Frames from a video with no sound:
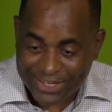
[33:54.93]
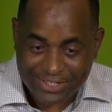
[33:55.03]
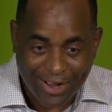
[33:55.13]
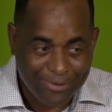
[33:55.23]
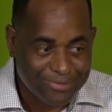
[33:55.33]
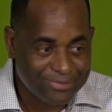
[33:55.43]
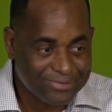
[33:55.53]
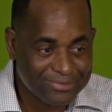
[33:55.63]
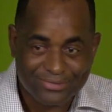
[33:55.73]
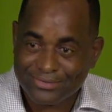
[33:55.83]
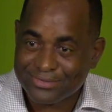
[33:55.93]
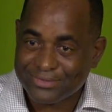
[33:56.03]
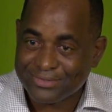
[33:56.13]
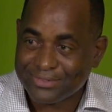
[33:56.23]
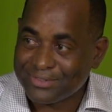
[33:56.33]
is now.
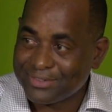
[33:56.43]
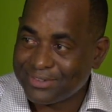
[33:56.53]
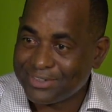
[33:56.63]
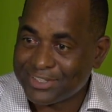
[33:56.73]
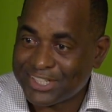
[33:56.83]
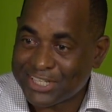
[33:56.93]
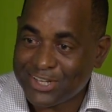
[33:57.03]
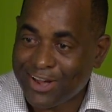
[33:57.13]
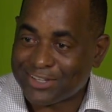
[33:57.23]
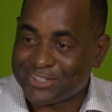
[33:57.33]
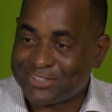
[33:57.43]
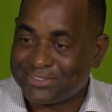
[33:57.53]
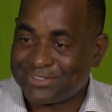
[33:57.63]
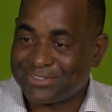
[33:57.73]
$6.